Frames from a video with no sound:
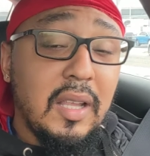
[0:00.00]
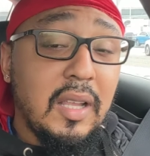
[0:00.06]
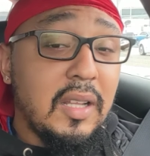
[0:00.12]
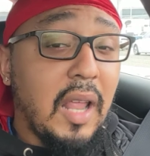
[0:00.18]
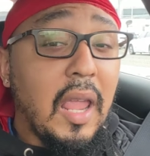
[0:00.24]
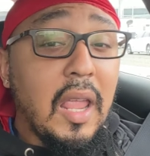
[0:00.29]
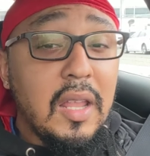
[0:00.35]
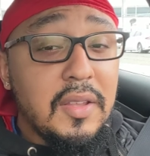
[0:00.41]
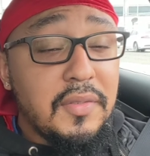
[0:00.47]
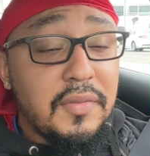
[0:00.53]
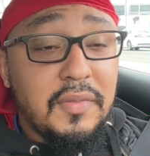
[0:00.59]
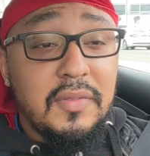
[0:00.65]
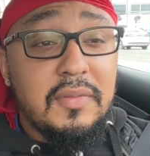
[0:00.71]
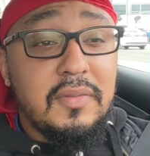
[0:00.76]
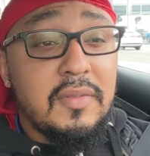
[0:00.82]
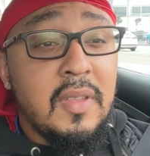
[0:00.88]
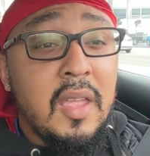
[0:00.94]
nigga, they
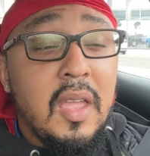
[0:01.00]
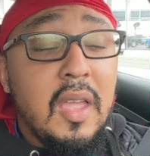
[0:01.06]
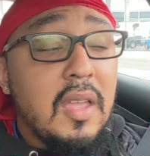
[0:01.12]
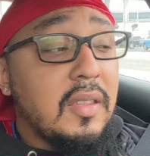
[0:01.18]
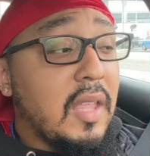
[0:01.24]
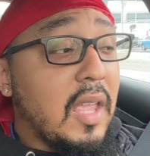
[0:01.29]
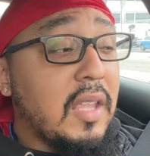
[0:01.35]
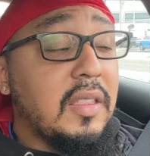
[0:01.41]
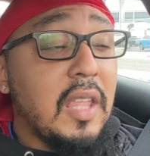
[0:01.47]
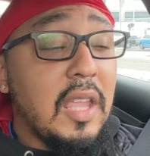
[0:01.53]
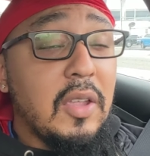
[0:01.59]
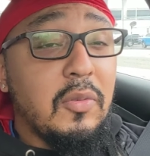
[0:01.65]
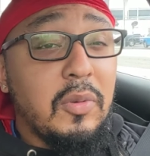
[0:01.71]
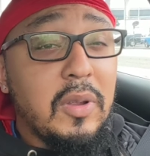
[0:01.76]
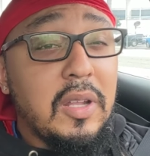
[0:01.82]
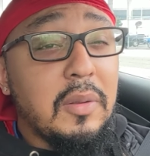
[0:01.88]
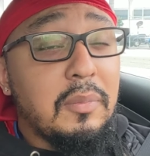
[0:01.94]
they
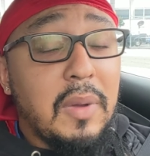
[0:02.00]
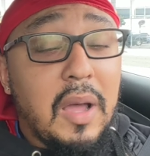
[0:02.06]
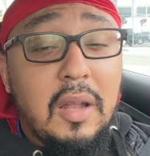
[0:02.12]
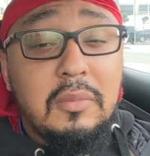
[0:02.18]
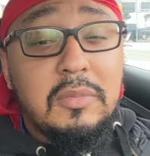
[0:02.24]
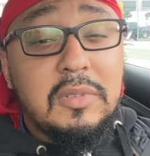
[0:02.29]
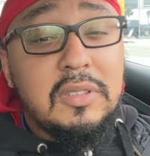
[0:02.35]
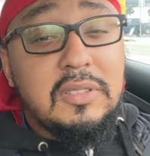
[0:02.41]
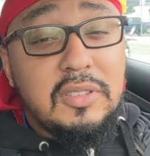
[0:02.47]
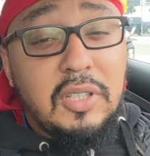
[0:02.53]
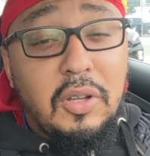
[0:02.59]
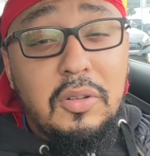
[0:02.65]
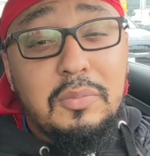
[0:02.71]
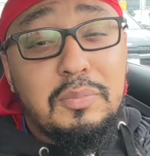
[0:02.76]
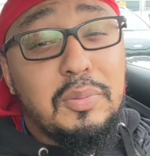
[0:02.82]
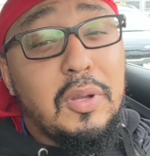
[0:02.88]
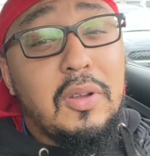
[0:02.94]
think we the bottom of the
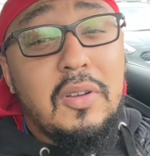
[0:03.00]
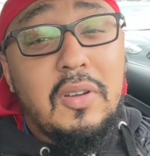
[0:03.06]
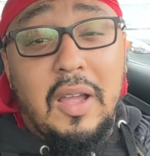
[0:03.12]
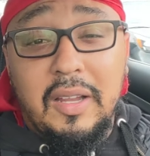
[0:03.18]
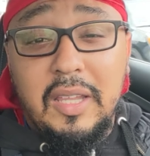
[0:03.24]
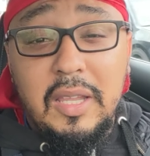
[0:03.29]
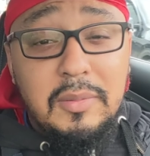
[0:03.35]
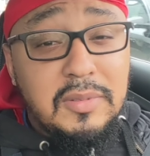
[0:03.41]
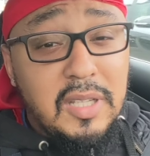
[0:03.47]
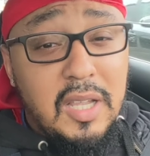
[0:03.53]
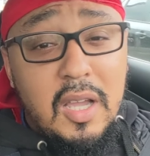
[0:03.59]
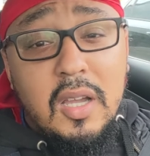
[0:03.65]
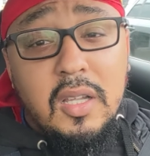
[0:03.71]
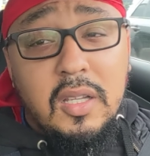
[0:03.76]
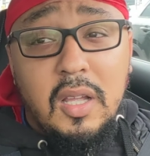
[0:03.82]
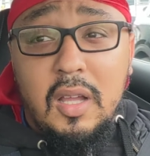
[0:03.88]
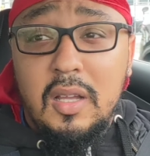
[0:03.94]
total pole. I keep
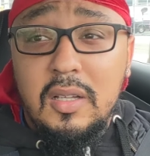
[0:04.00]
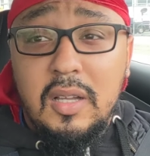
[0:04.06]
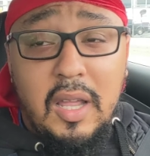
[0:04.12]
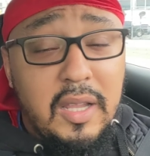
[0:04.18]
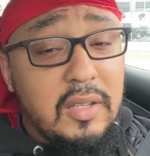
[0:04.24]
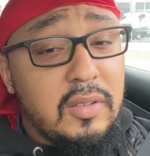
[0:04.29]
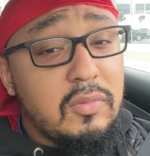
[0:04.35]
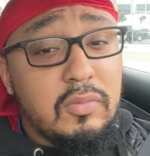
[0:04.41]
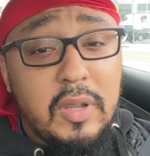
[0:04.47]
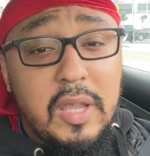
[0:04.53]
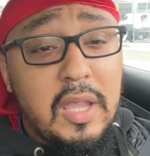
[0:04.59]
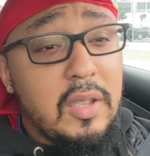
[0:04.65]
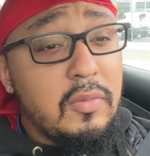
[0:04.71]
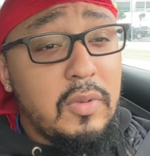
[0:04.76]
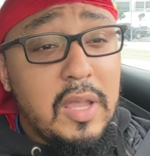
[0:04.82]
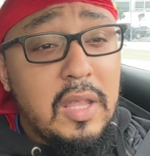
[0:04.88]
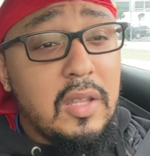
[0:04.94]
telling y'all, like
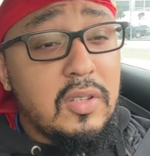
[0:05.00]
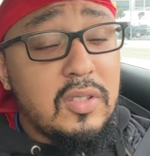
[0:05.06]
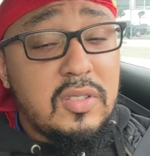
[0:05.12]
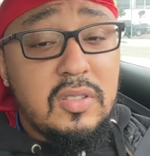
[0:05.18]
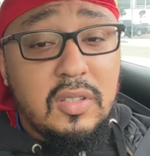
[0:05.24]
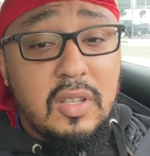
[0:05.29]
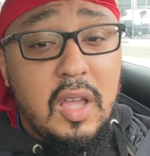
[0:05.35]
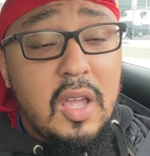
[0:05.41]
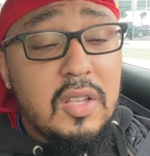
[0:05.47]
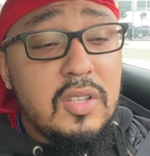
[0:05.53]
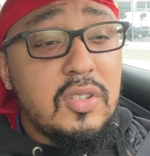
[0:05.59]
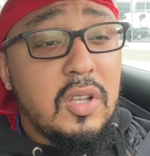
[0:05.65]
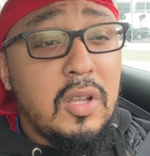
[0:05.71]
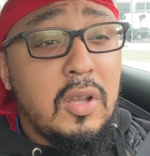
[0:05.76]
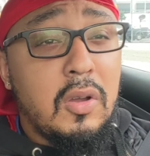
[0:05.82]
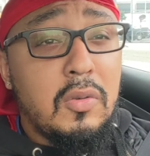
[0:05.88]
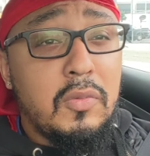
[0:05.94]
we we the sludge,
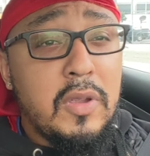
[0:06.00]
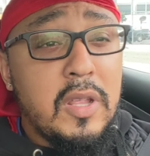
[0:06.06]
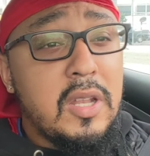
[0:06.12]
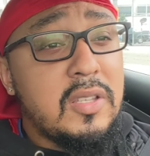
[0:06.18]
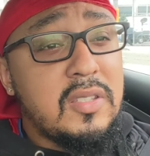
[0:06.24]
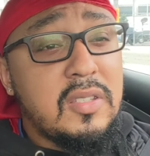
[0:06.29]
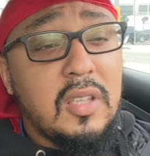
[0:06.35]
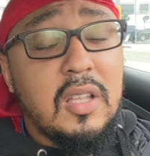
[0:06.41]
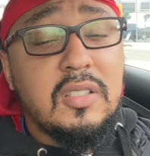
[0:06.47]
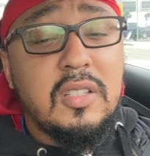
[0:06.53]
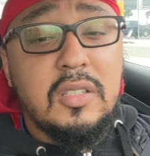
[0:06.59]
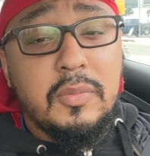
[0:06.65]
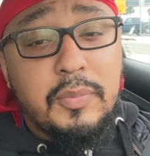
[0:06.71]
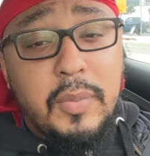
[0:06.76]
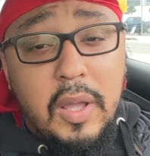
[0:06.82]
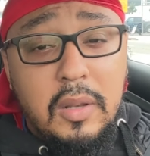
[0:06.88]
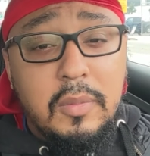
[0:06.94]
we the sludge at
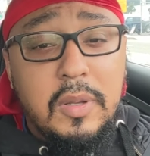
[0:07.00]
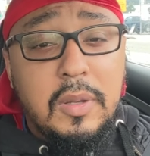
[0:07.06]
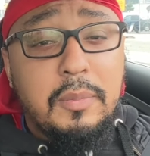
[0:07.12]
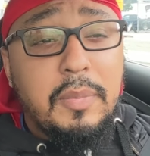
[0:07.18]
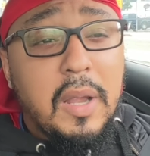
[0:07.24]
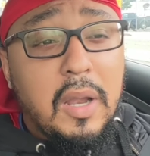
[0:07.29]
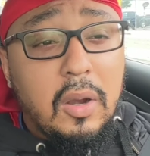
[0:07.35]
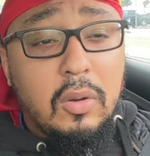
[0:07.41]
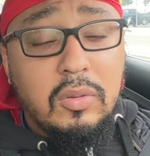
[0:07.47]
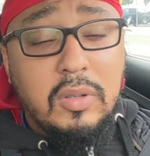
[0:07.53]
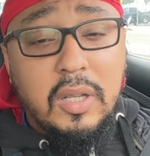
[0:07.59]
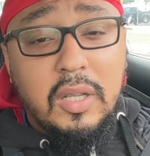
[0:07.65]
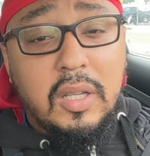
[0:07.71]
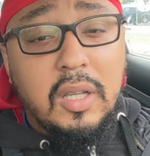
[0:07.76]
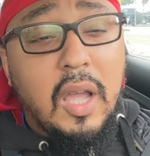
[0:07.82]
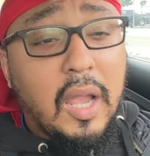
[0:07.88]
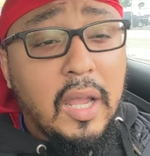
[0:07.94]
the bottom of the barrel,
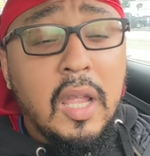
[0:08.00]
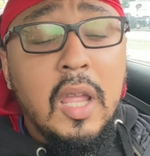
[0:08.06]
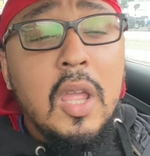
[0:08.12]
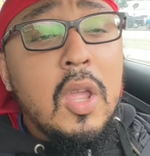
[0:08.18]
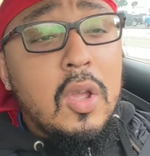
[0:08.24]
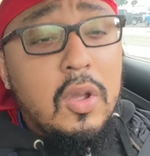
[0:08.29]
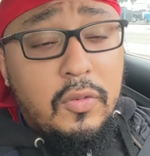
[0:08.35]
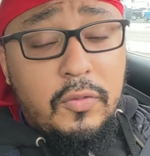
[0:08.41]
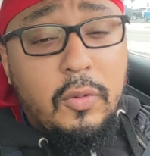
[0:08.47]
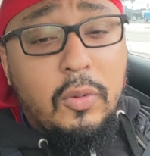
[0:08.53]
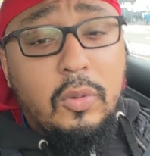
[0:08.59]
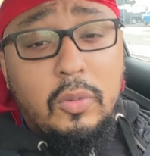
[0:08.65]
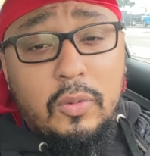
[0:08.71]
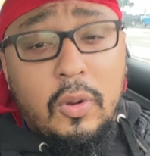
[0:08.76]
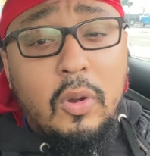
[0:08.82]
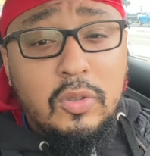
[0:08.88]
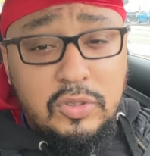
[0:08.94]
nigga. Like
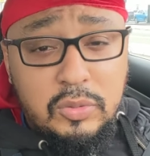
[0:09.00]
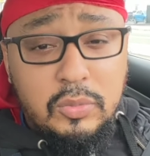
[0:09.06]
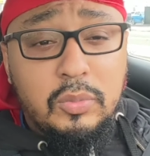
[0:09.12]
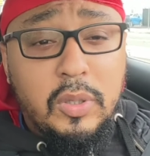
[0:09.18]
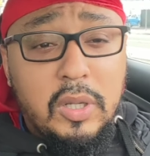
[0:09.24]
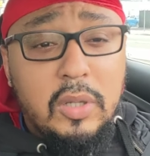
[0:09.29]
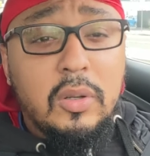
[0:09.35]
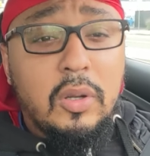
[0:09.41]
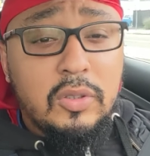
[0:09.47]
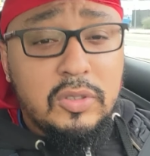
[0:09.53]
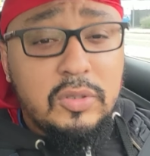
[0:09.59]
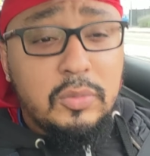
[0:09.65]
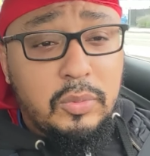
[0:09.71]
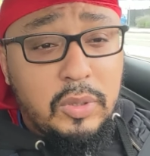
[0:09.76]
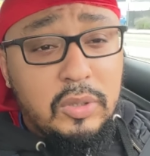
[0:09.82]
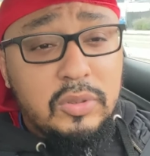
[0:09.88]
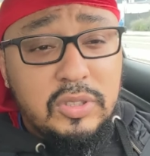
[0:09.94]
for on some real on
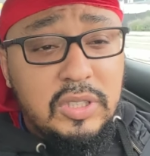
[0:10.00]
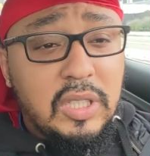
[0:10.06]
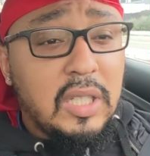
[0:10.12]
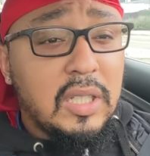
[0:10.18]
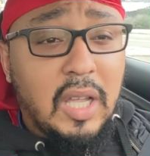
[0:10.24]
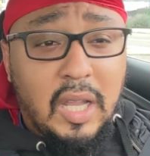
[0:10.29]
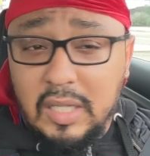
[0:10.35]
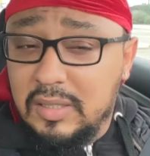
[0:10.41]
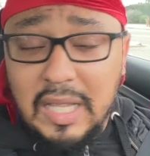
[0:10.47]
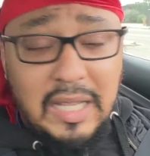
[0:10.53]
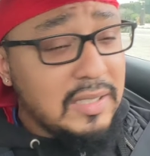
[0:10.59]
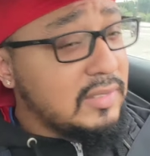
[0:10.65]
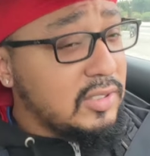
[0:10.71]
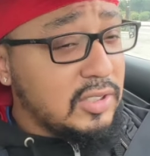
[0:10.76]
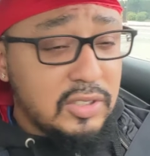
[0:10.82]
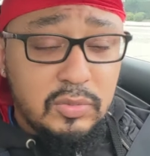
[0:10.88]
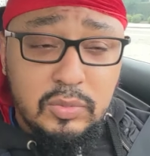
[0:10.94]
some real shit. Like
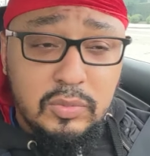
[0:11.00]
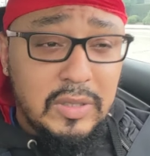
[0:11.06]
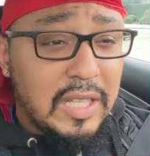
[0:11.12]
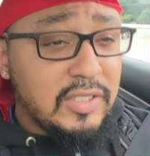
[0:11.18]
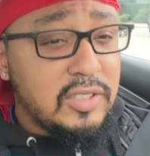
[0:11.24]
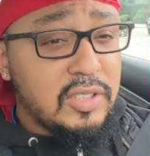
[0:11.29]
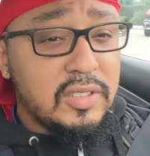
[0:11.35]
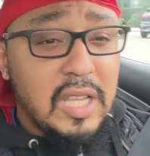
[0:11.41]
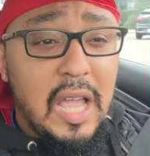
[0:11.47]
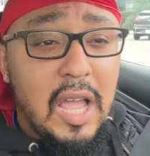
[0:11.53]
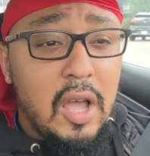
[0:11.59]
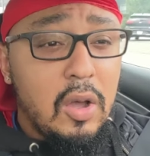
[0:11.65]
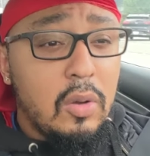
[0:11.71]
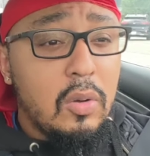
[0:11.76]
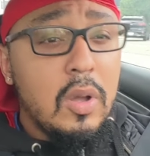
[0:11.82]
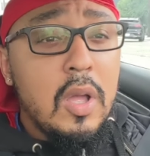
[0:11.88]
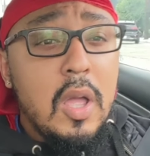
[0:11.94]
that's just that's just
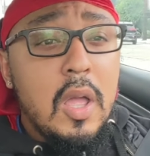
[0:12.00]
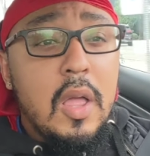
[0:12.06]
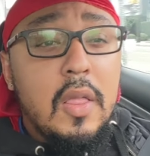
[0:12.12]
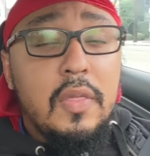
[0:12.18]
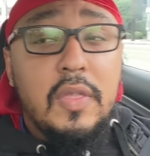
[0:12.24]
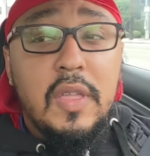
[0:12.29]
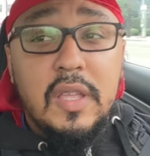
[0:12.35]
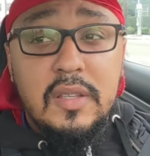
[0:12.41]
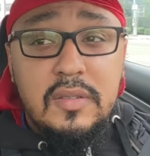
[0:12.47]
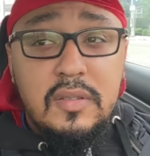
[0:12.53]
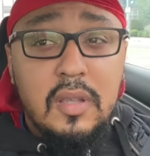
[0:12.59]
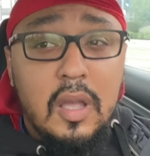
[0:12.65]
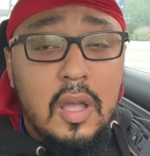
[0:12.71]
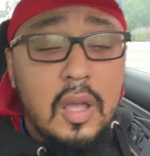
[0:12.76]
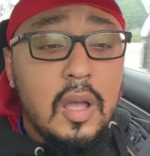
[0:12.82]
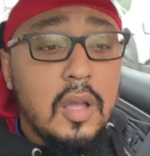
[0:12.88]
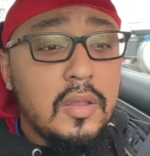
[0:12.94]
how this
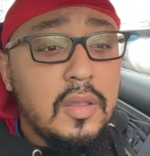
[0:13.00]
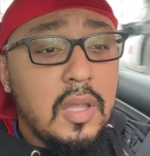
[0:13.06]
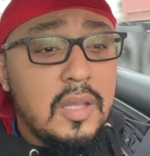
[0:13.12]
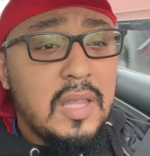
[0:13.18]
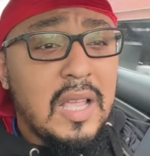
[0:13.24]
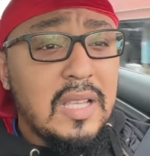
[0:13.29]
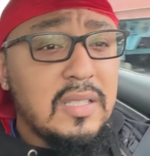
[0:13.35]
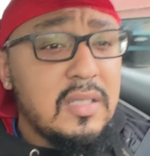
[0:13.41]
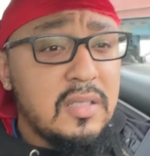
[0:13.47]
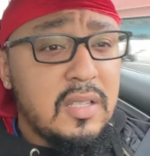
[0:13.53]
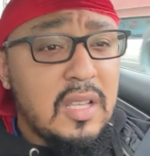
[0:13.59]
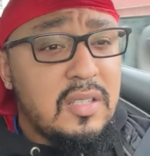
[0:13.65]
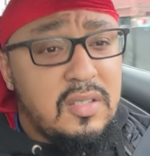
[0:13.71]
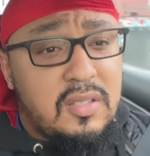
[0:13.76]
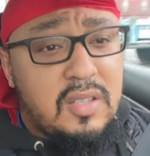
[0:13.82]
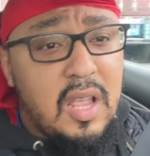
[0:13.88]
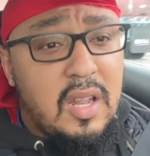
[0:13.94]
uh that's
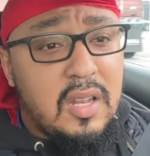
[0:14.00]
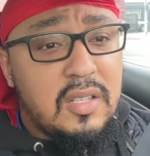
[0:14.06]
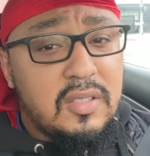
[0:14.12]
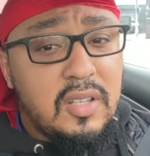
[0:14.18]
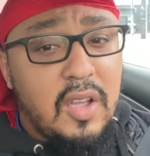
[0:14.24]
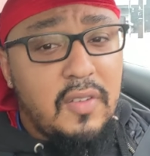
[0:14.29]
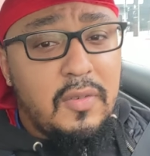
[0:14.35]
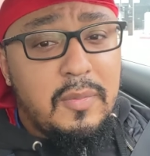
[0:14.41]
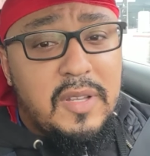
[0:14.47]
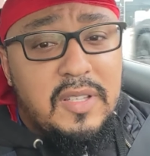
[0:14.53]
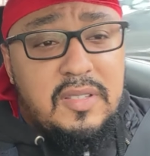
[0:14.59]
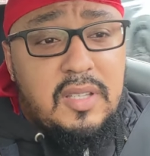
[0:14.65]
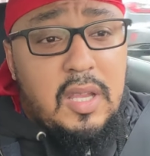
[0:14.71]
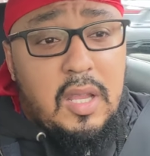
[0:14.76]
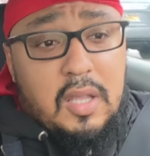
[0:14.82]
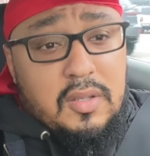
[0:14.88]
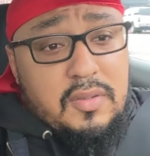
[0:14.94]
that's just how this government
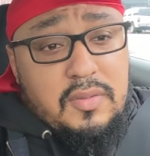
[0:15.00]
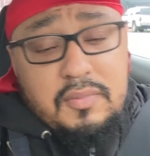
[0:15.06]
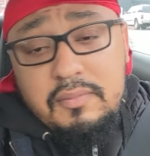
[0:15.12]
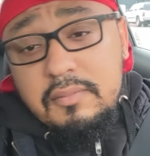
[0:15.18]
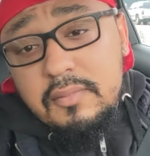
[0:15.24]
sees us.